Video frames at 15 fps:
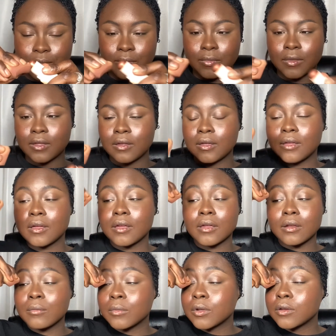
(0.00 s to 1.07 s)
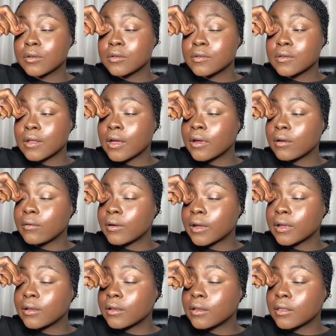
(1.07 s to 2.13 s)
and I'm going to use that
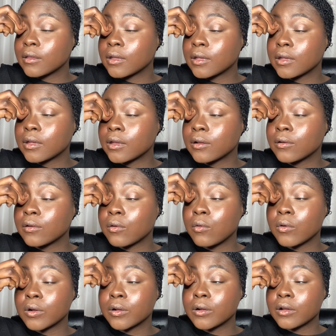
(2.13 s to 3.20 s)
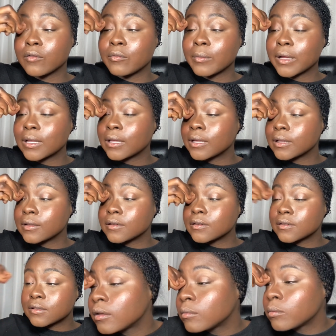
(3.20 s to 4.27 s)
right in the inner corner of my
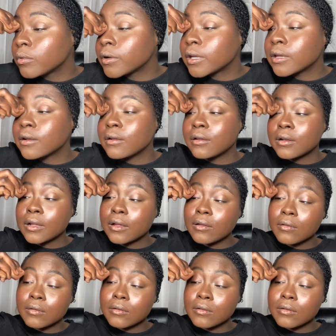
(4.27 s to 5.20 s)
lids and bring it on out.